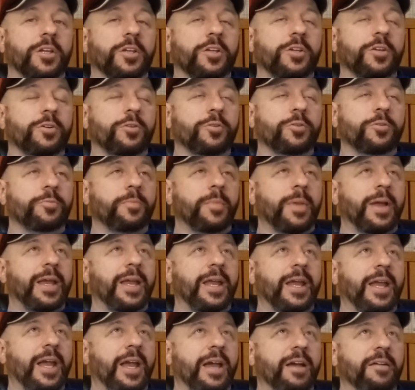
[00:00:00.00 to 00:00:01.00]
You
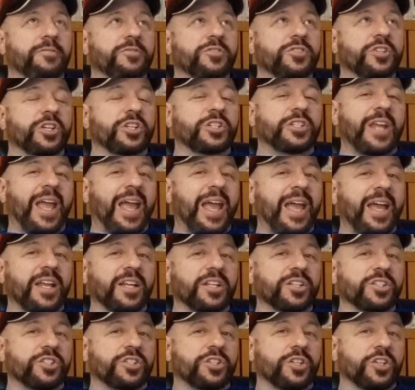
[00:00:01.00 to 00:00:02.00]
may have just
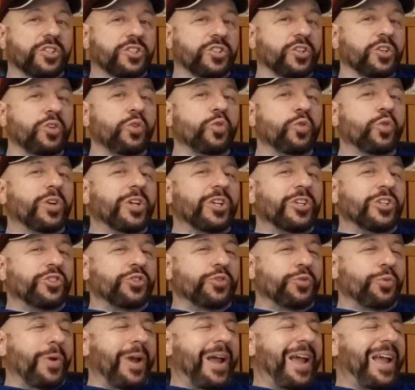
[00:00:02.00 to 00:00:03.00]
edged so you can
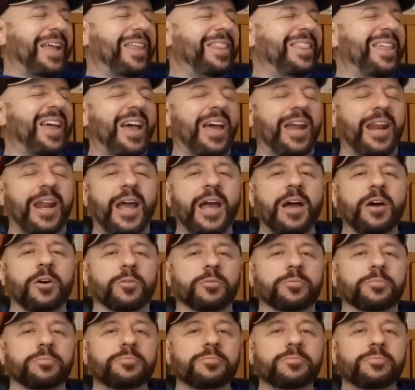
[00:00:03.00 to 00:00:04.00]
drag that
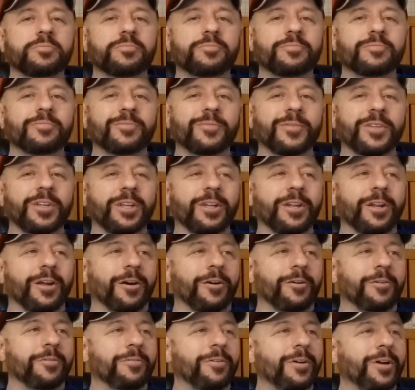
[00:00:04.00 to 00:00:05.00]
out. You
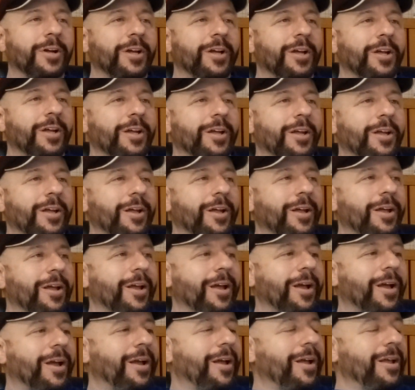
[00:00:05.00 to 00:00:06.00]
know,
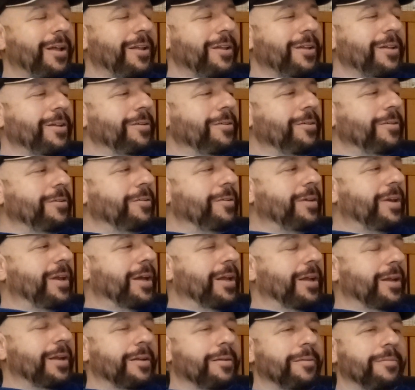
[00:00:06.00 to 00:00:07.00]
you
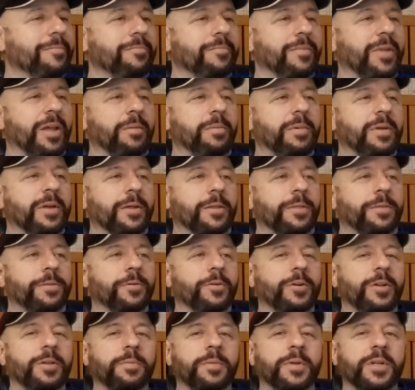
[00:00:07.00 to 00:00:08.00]
get maybe a
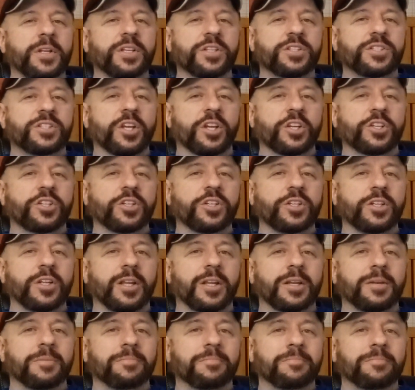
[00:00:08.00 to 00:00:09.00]
30 minute session
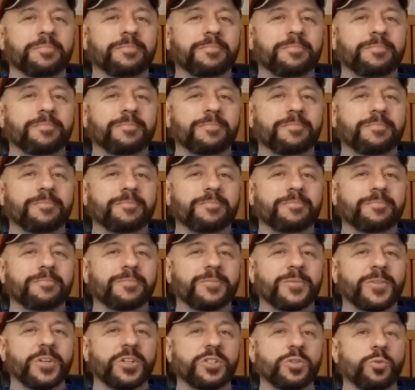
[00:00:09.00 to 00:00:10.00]
in
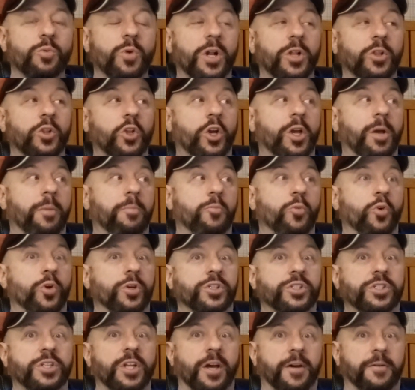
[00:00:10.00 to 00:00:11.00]
because you want to look up
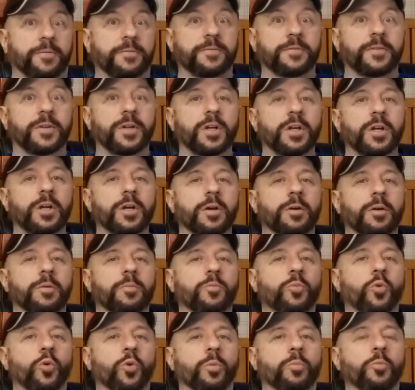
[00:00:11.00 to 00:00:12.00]
more stuff,
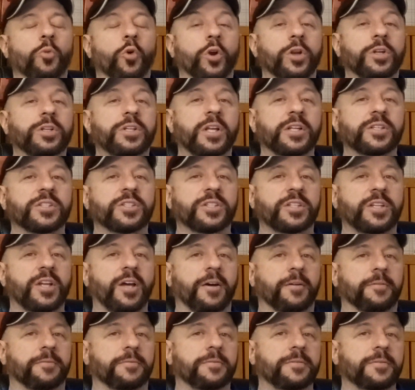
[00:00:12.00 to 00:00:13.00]
more, more intense
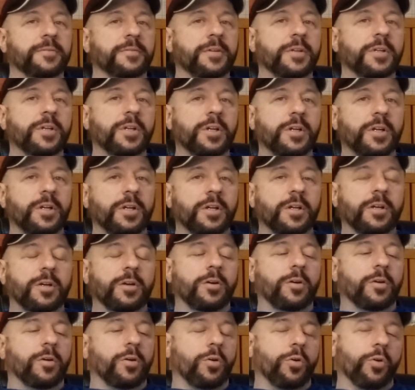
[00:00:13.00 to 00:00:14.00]
stuff,
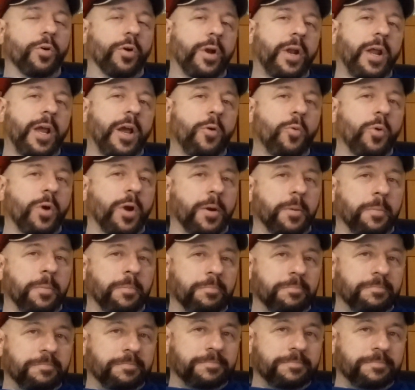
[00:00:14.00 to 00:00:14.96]
or an hour,